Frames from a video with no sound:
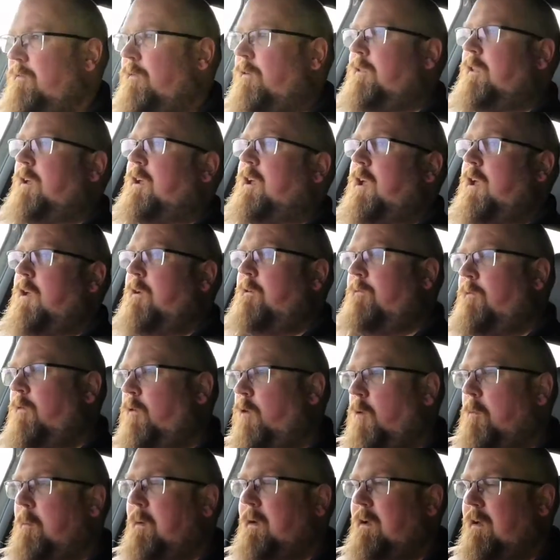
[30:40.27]
on the
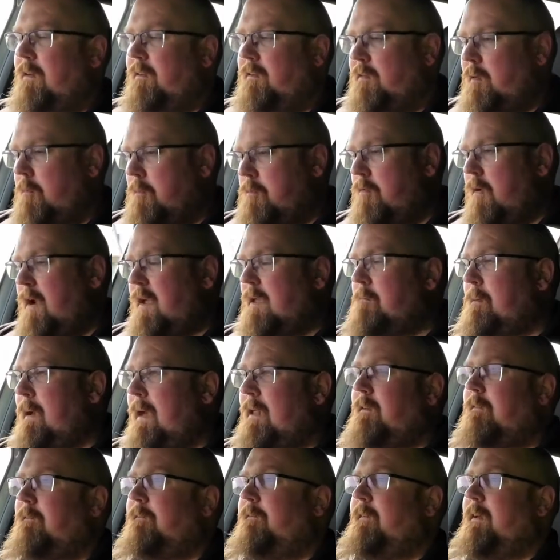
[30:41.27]
Q4, because the brake
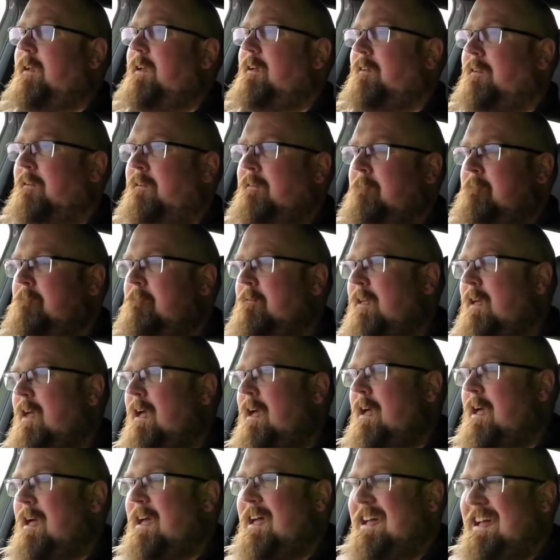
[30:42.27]
pedal feel,
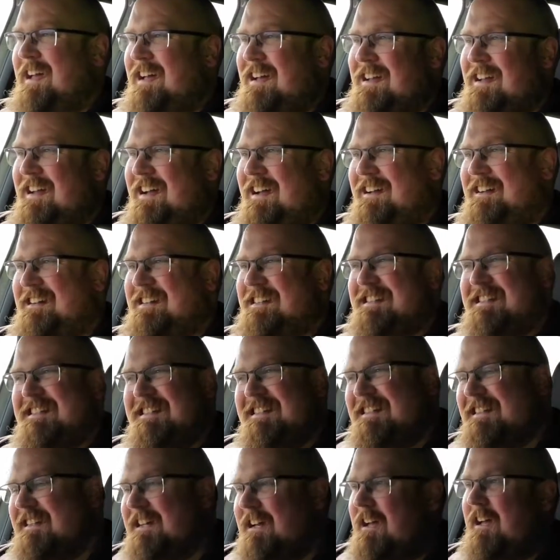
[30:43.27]

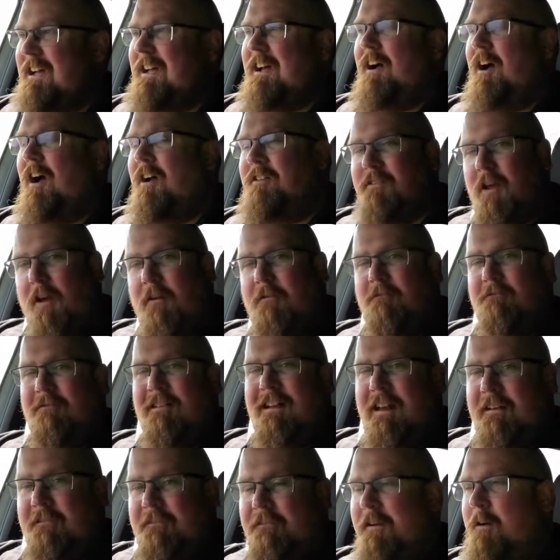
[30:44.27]
I don't
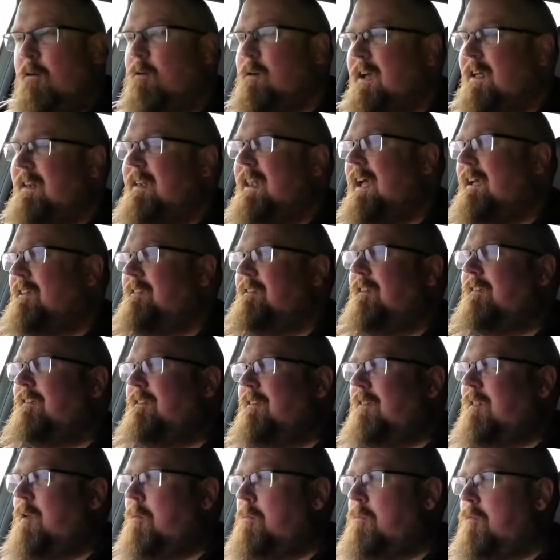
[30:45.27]
really feel connected
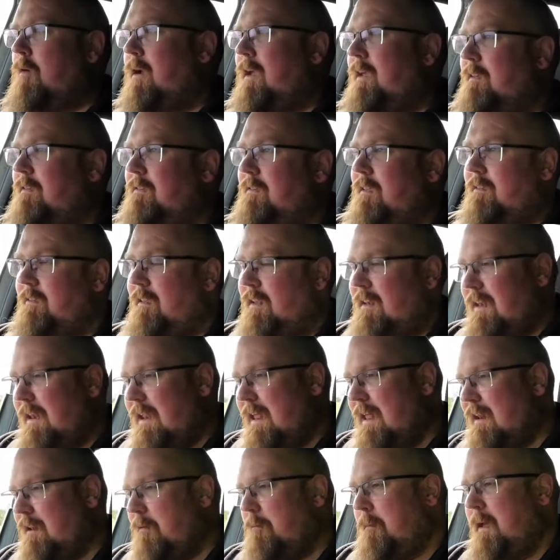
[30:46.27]
to the brakes. There's a
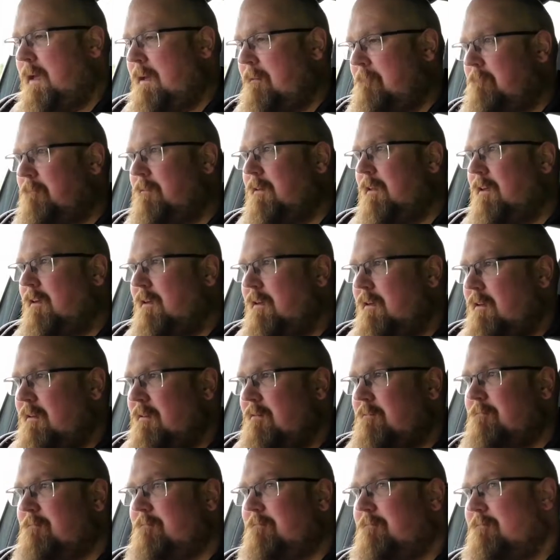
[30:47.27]
little bit
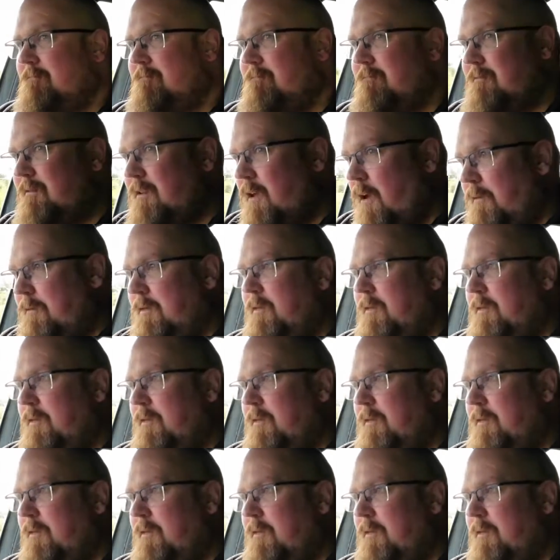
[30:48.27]
of